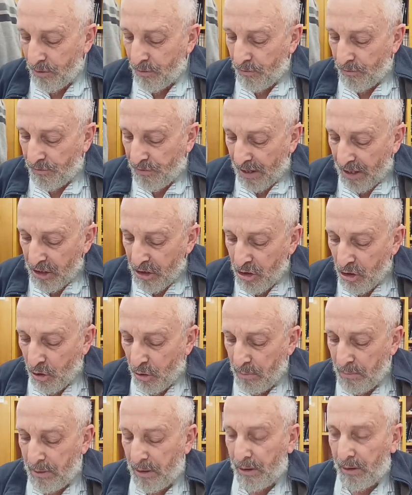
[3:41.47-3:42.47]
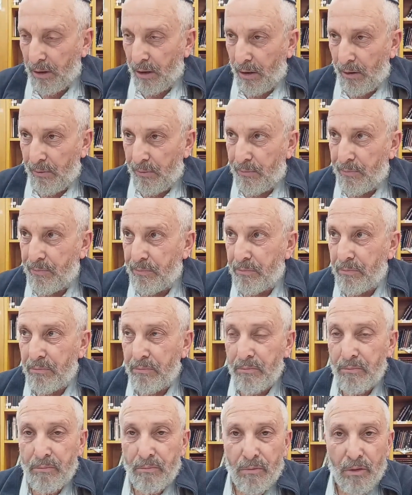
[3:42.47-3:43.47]
vayomer lo.
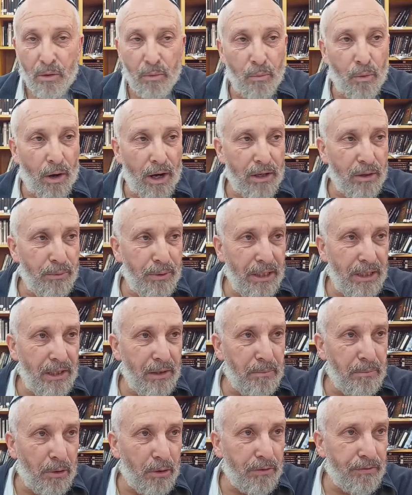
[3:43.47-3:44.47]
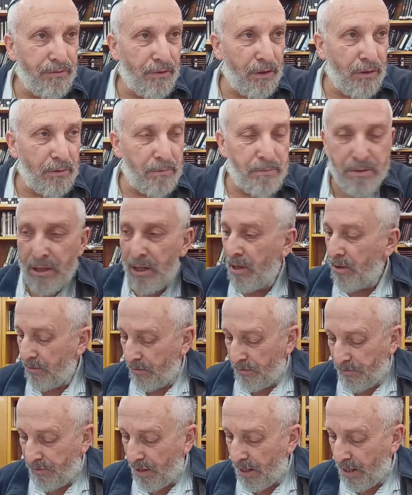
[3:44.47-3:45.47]
Why do we need both verbs?
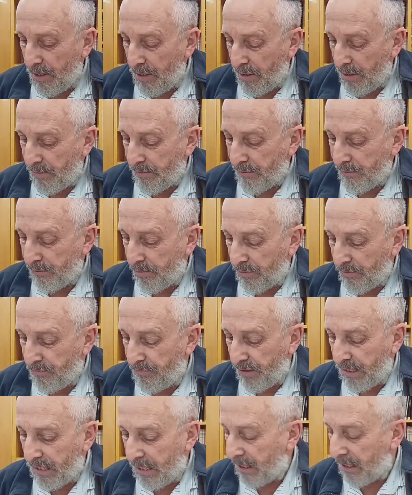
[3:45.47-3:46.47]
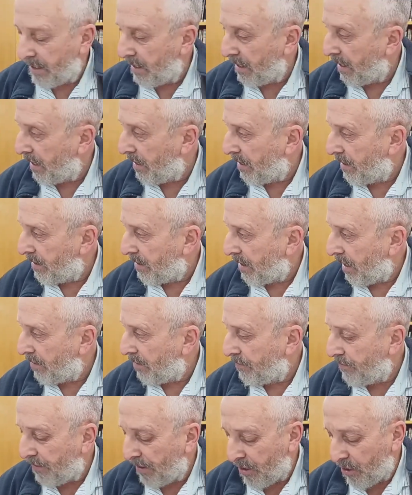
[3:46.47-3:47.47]
Vayaged
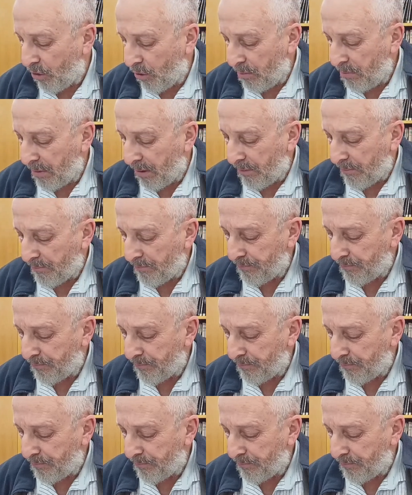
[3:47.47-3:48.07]
and vayomer.